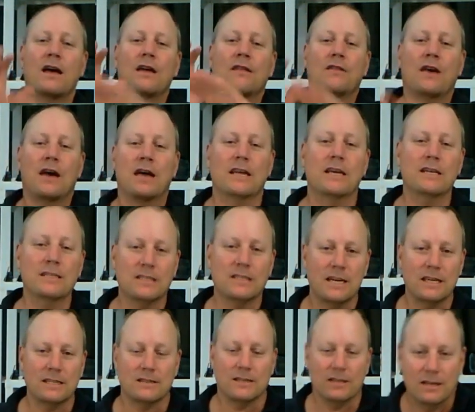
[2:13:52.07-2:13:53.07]
that is
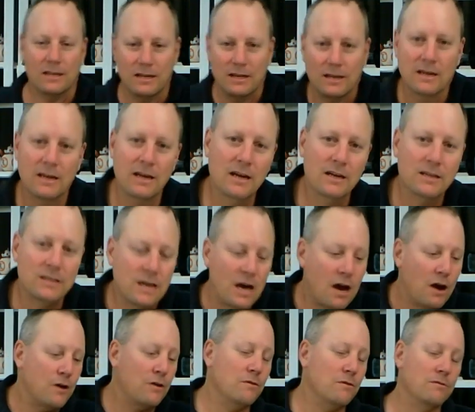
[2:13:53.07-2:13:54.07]
it.
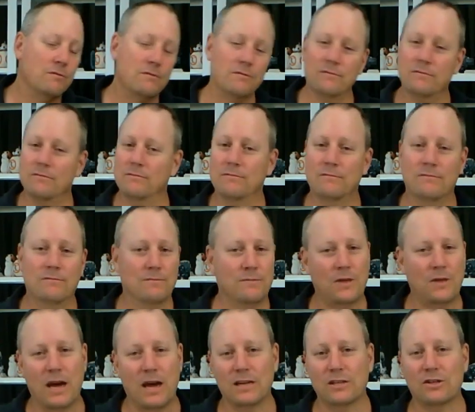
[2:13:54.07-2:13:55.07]
So,
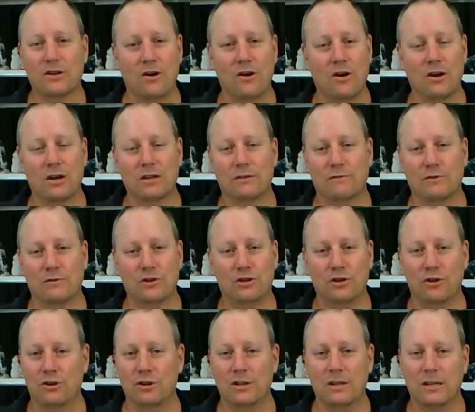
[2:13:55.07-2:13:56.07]
thanks guys for
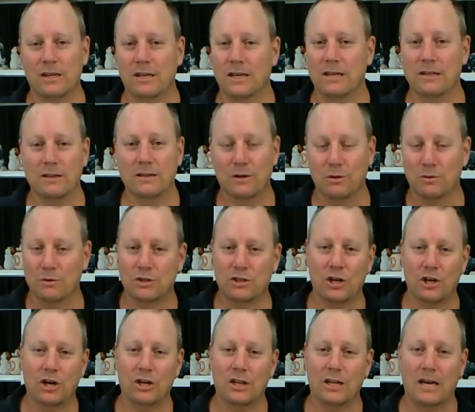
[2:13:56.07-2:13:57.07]
tuning in. It was
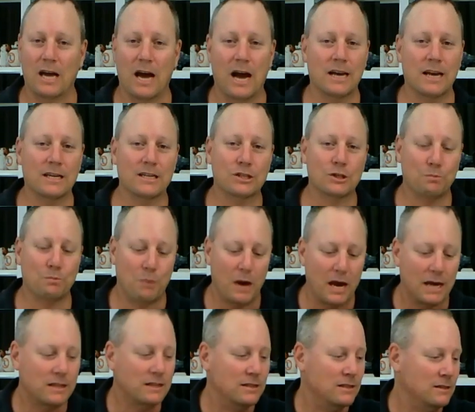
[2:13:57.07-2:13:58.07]
certainly
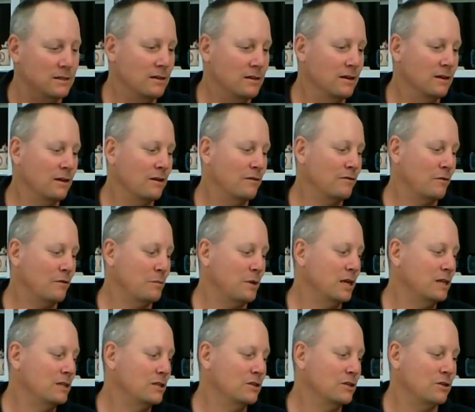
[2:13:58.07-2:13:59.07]
unexpected for
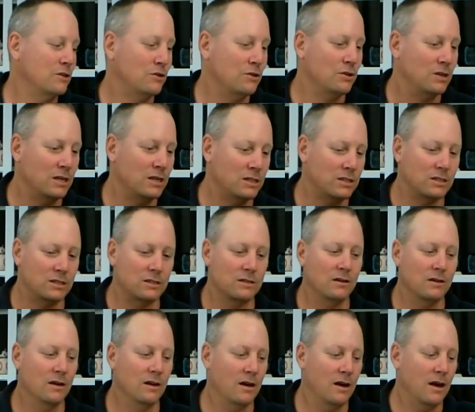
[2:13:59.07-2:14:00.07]
me to do this.
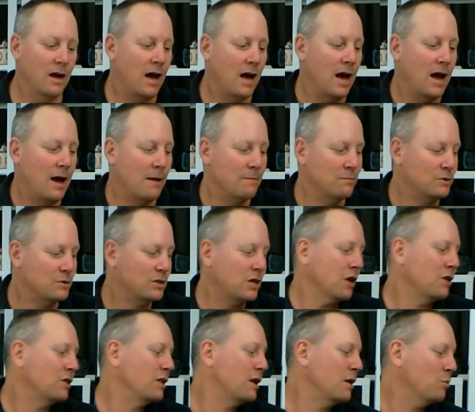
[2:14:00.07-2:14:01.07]

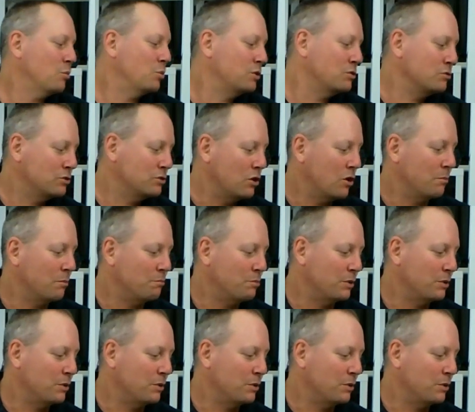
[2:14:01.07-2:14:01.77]
So there will not